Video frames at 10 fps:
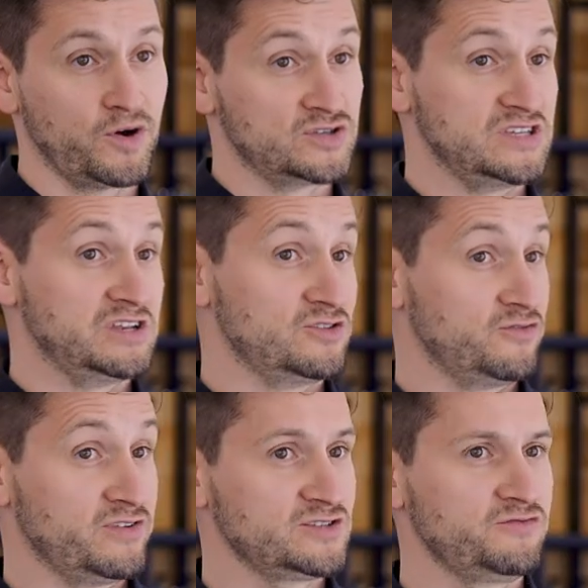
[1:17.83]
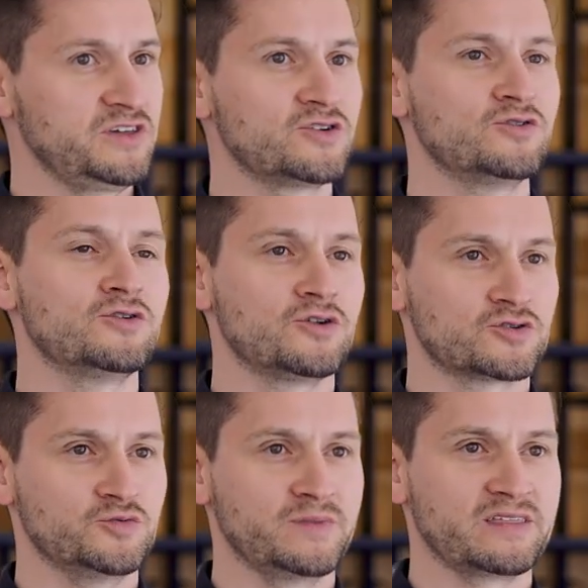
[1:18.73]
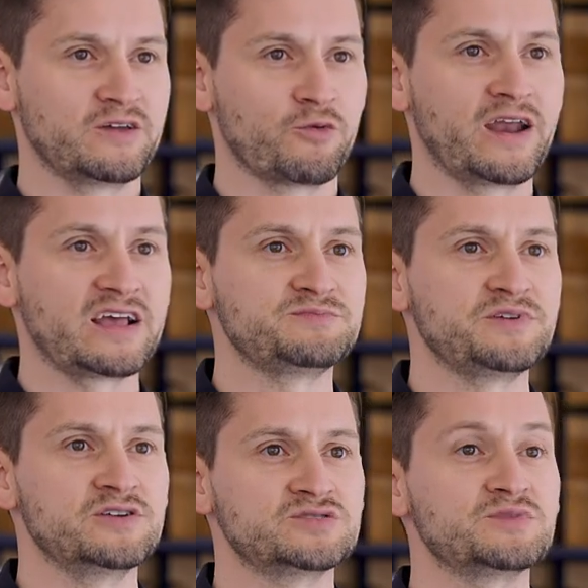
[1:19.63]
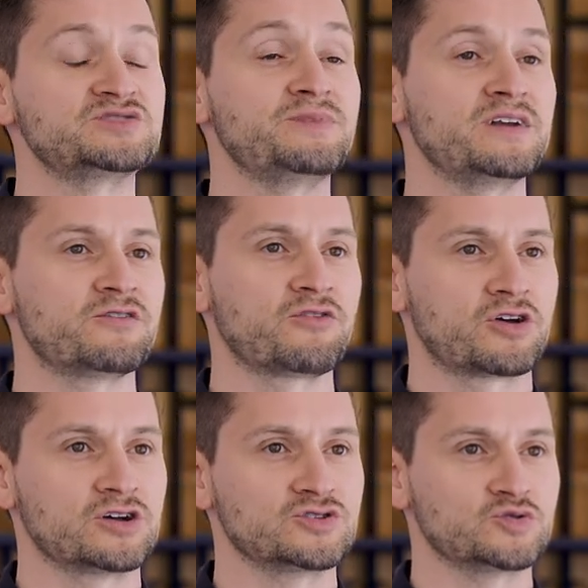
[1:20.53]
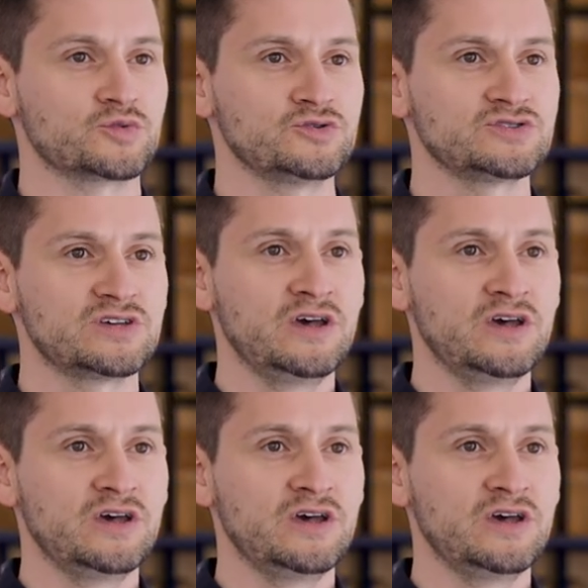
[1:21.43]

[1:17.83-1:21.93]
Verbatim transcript: Parts needed to fix the vehicle or to make the ride experience much better for our consumers.